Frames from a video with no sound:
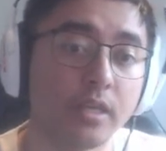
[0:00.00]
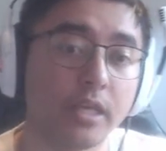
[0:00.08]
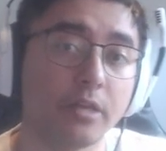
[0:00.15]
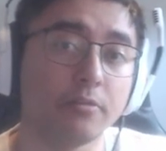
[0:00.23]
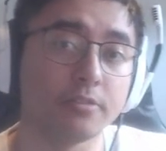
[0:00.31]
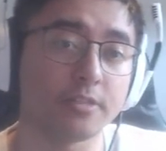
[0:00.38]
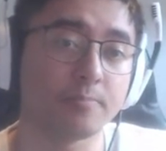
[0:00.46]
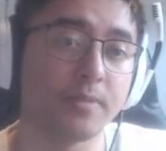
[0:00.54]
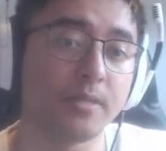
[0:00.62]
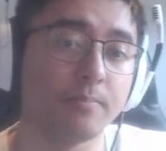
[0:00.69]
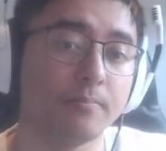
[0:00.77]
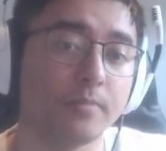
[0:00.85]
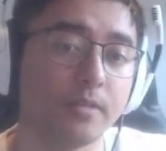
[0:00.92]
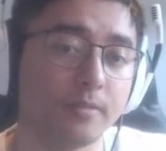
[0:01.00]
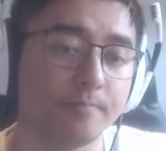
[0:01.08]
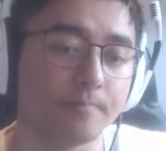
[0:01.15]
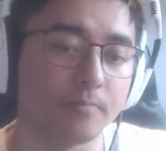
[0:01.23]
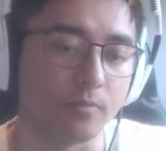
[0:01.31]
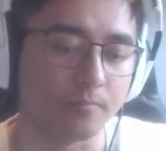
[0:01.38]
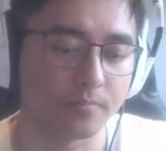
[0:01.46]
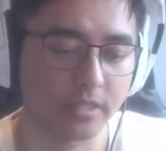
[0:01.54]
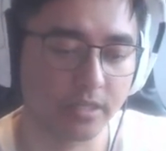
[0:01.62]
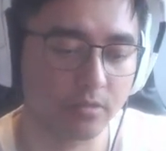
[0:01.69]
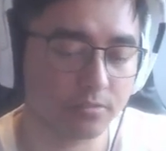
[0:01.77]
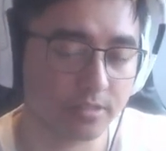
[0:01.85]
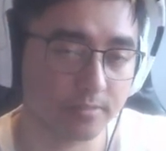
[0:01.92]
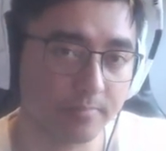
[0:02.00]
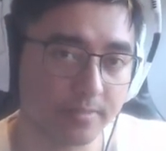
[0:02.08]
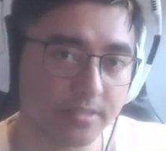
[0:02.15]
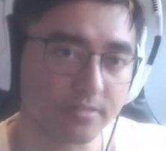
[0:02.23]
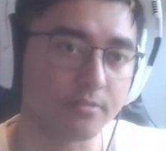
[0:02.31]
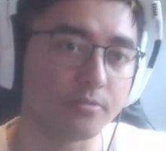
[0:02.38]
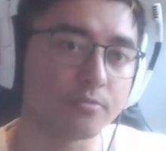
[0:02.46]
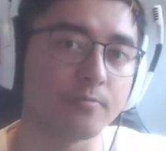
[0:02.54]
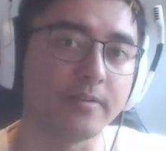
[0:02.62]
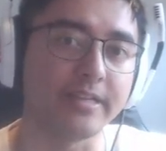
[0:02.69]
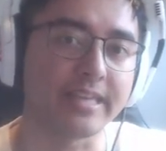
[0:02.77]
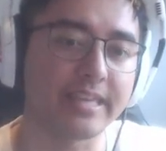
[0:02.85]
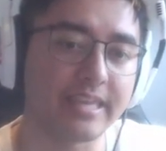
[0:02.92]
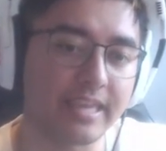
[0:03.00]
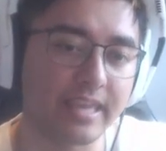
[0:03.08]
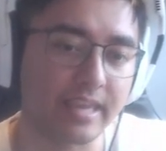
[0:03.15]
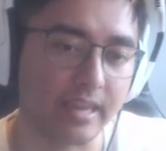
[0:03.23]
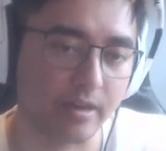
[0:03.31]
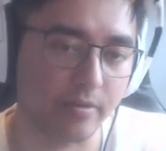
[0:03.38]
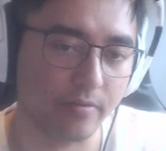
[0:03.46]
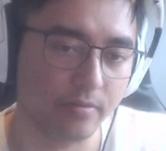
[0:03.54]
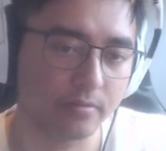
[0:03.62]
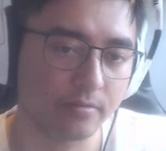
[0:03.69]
It looks like people, um, no, it looks like Blizzard doesn't really care